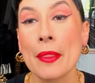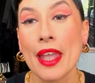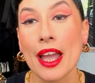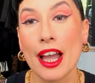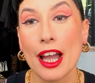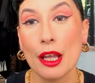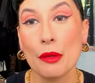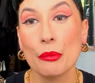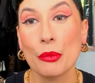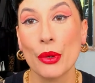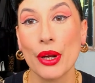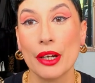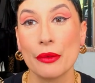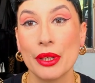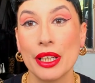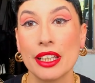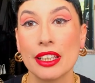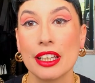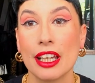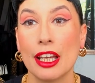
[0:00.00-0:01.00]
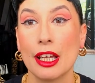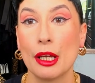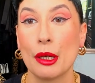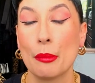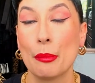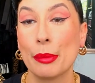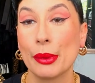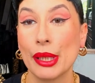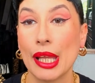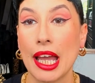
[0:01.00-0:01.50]
I'm wearing a
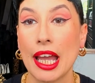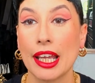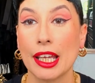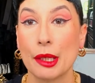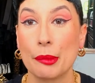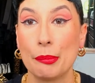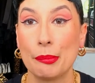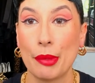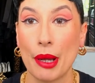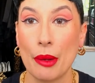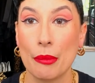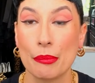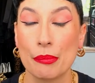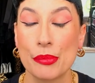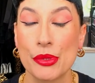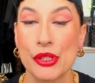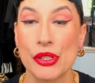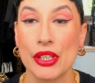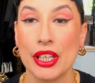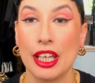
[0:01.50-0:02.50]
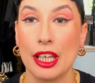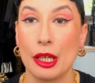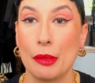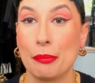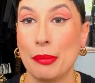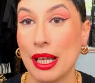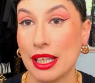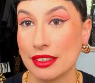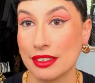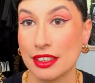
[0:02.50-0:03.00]
black pumps uh,
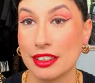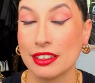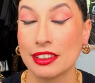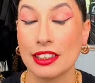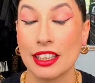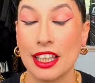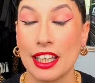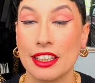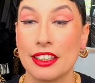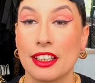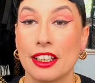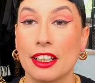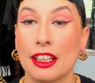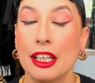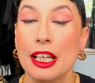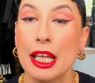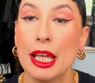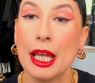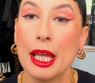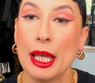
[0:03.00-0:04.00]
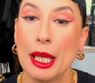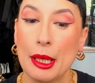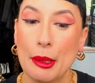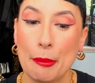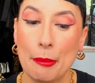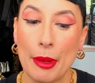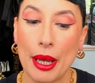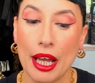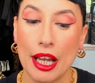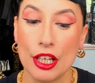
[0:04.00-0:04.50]
patent leather uh,
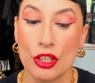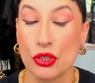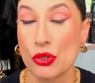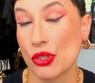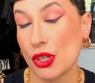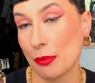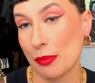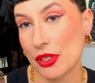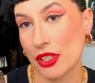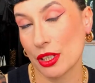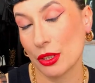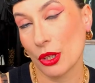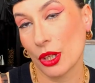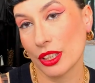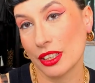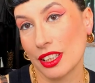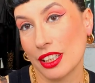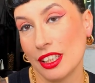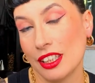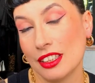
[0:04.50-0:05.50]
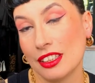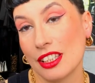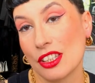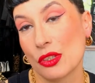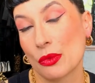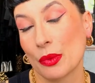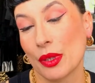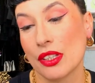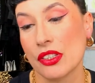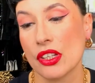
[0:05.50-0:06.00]
by Giuseppe Zanotti.
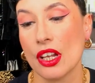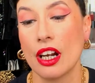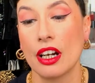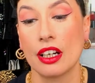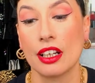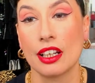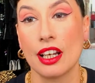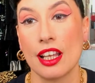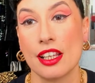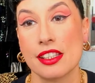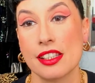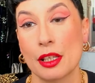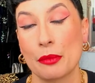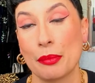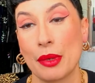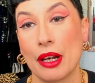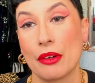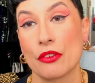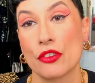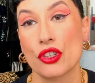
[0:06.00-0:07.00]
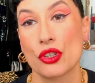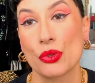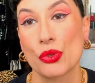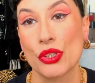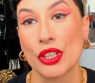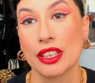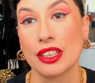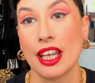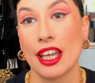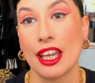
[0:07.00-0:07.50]
These ones are classic pair of shoes
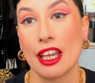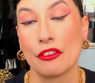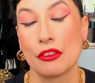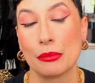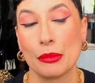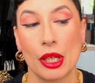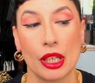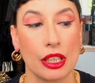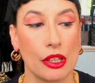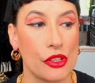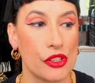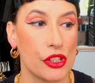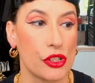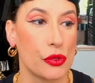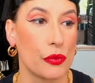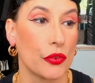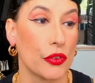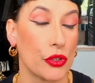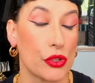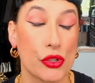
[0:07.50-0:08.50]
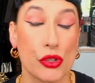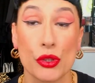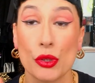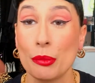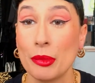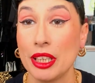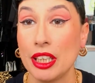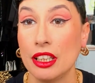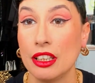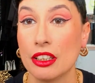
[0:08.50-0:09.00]
that I have in my closets for so
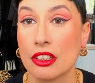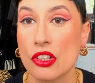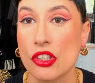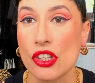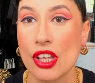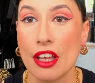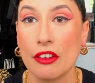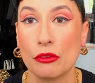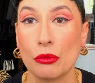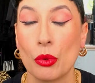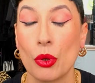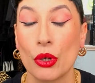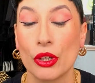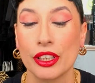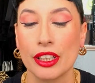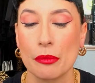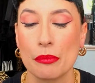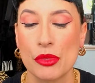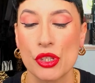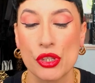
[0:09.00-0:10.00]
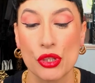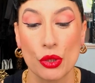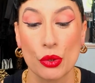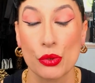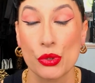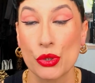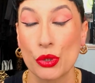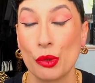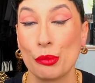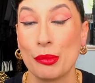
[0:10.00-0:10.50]
many years. I've worn them so,
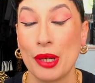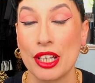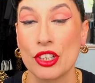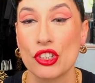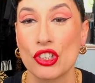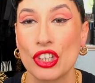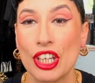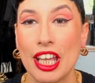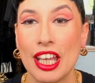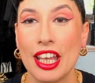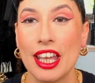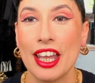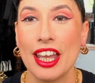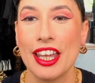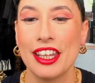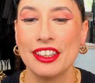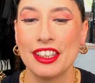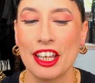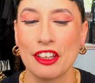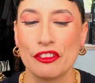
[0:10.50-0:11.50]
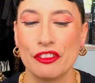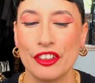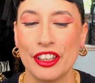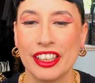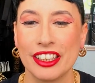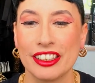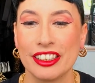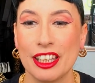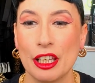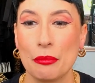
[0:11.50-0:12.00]
so much and I
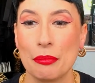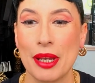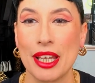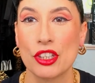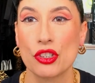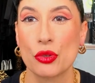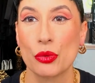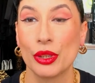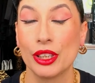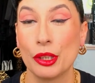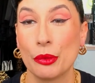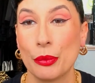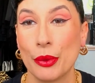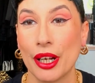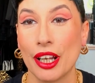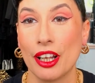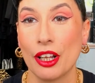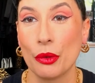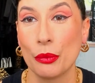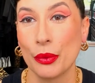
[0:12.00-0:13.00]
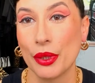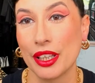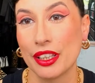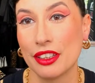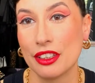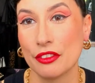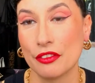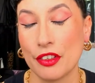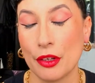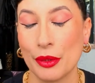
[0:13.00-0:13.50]
think they match really well with
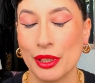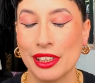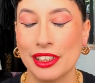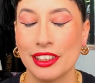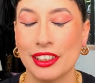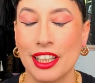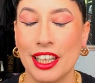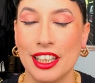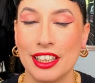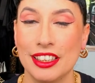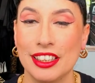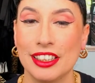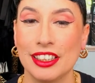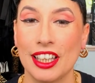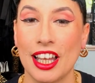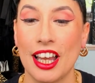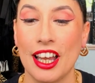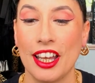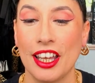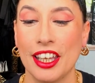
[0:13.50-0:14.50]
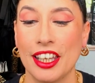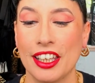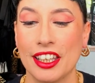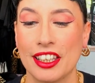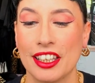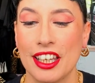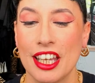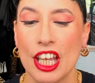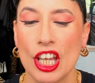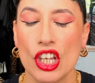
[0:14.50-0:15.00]
the very
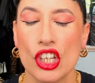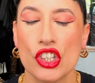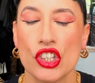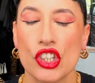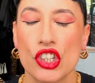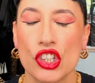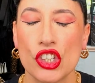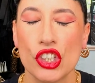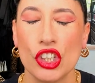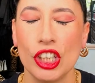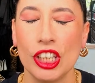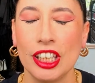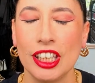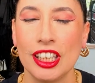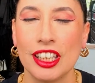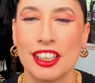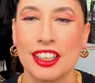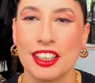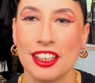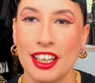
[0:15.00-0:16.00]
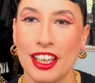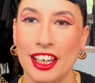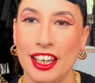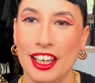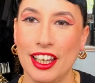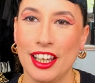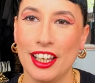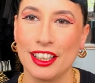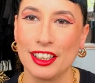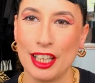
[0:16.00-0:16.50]
ladylike, chic,
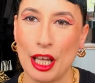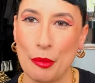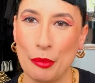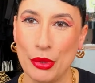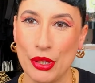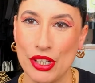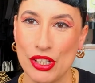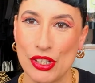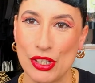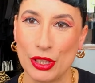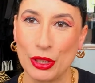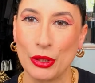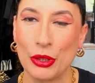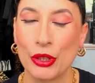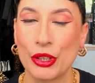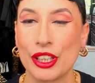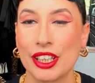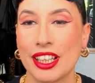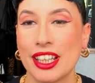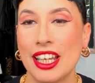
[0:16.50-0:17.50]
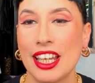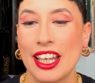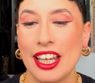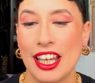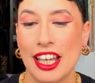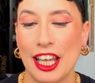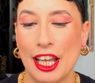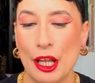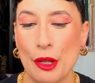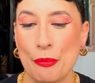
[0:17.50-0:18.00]
uh, glamorous look
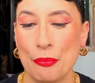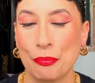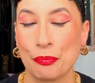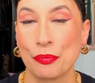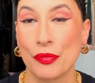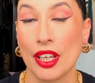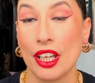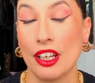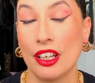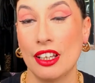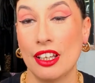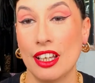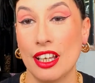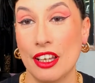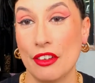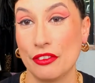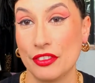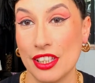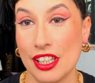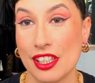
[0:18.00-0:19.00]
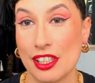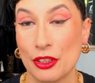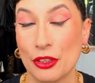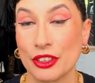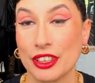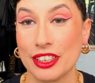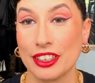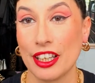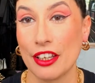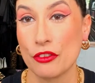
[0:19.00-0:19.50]
um, uh, of this look
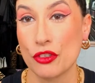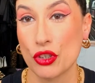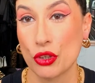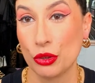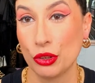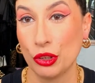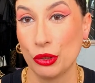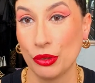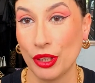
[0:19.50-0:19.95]
that I've shown you